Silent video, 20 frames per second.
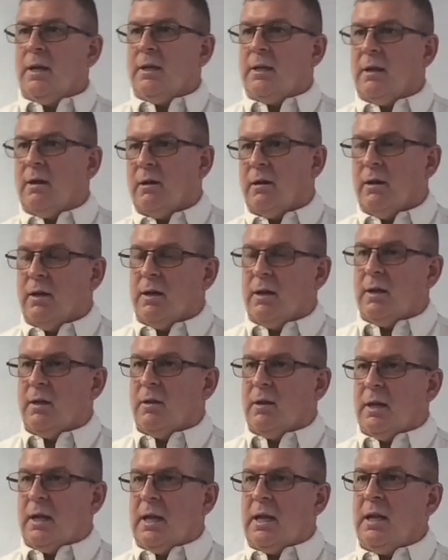Now,
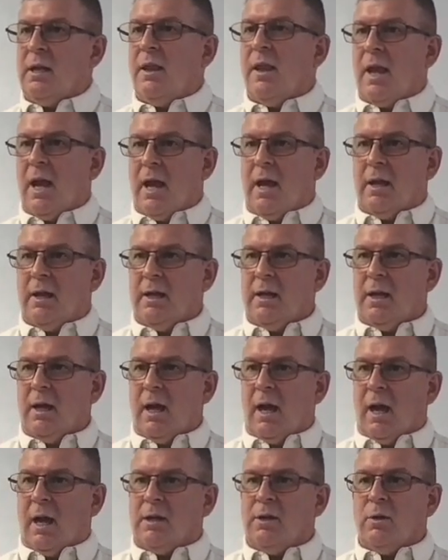in that,
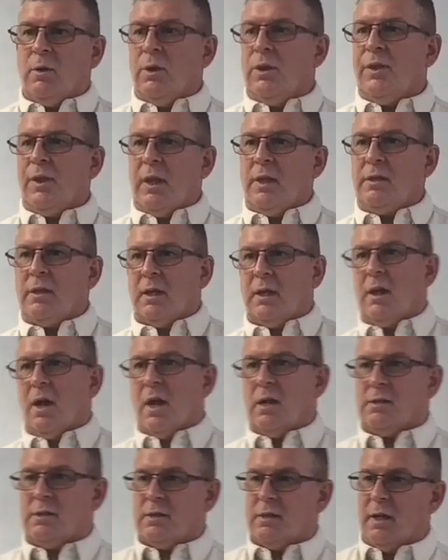I don't think that
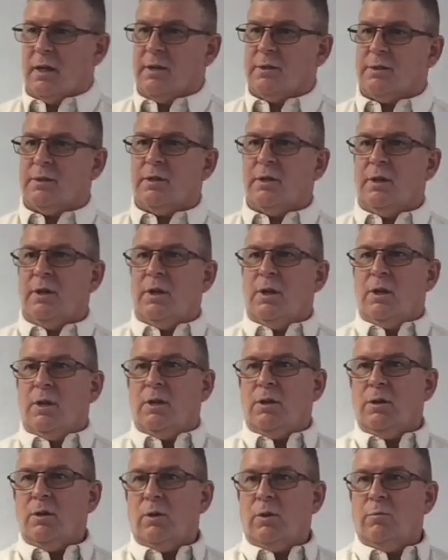God says
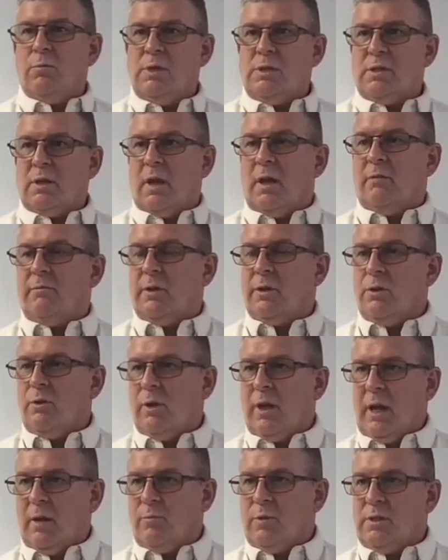you can be saved and you
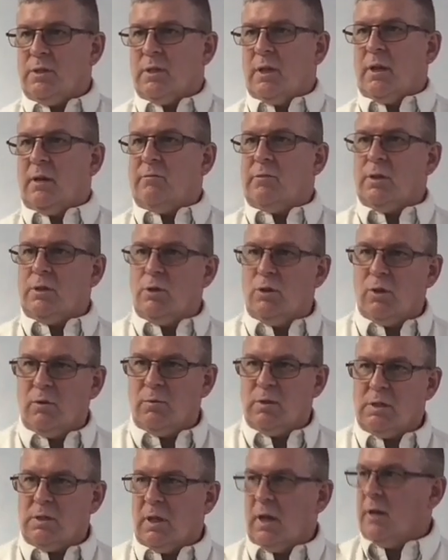can't be saved, and you can
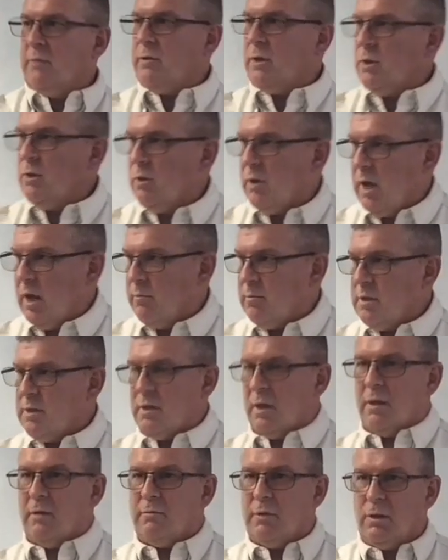be saved and you can't be
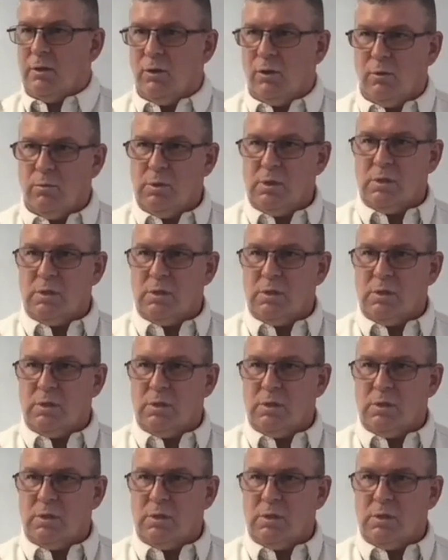saved, and you can